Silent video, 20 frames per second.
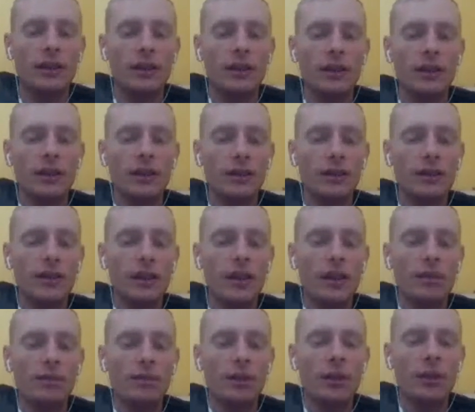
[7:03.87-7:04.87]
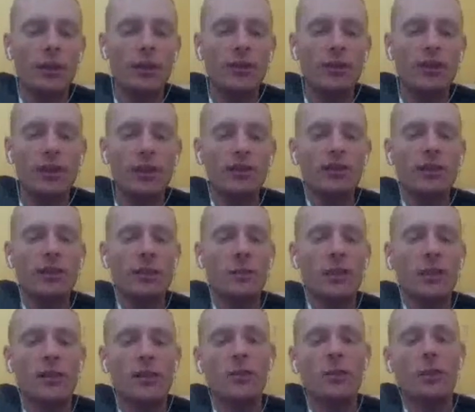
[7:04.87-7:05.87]
In this game, the loading zone does exist
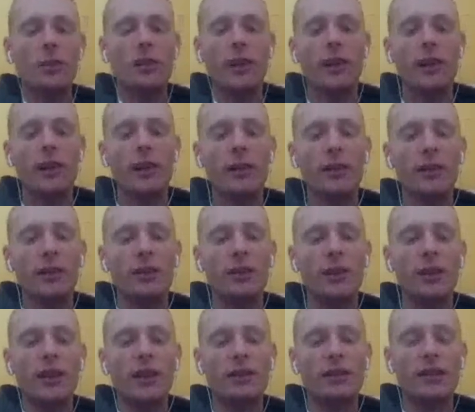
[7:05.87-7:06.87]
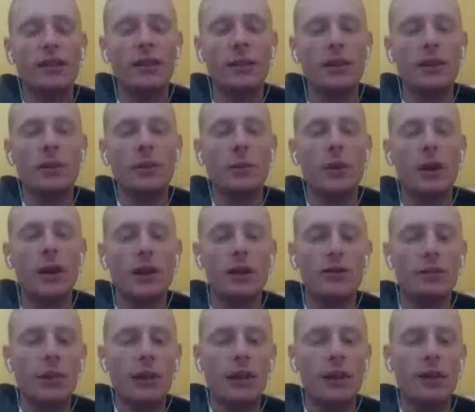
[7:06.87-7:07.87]
behind the door, and you can actually walk out
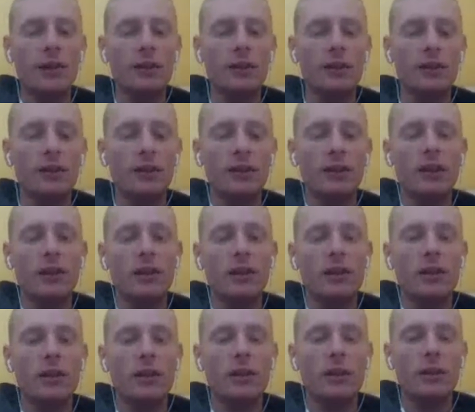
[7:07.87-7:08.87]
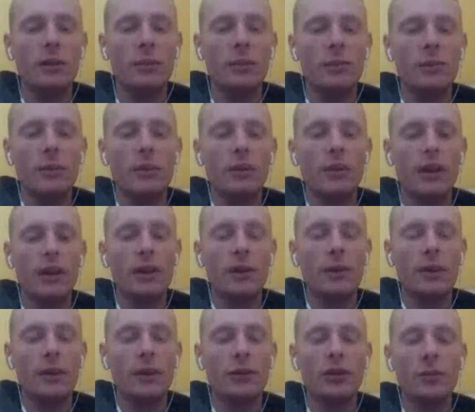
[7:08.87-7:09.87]
of bounds
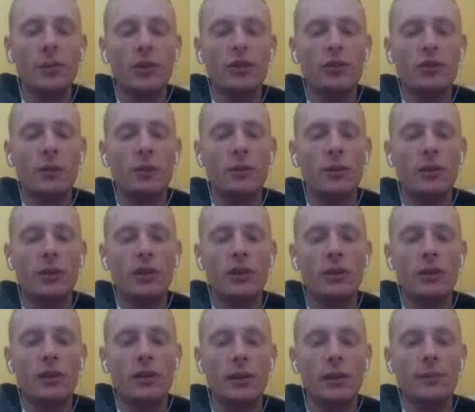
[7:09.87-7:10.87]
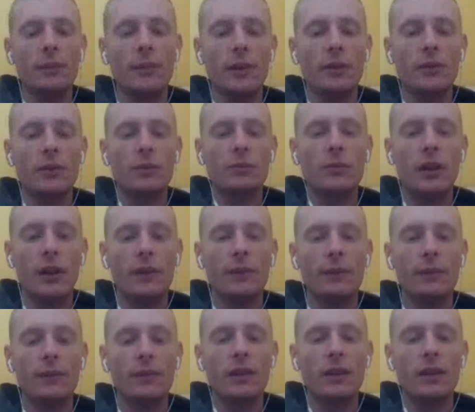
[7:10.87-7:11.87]
without too much trouble. You
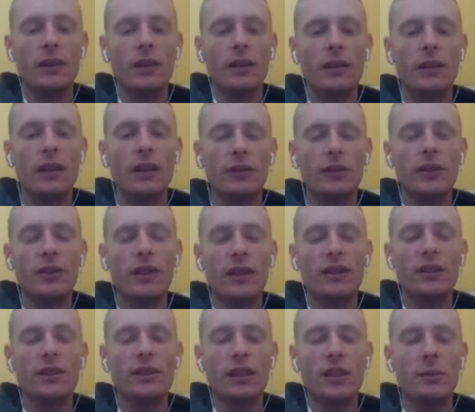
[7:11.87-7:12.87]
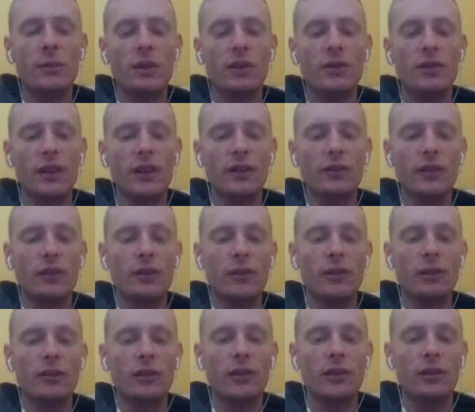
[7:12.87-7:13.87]
have to stay on the scene, which is very
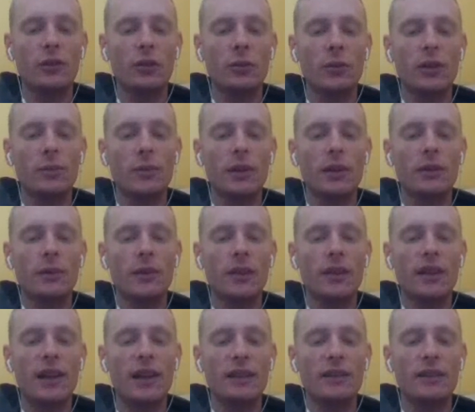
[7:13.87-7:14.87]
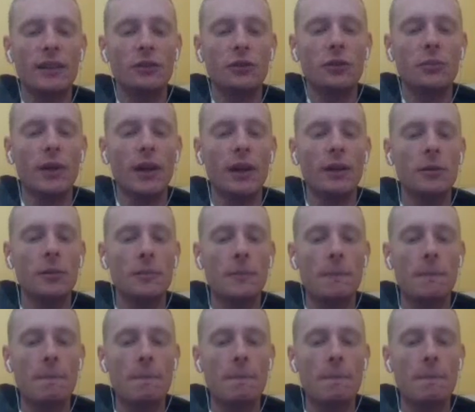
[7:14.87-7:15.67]
difficult normally, but with Cat, it's not too bad.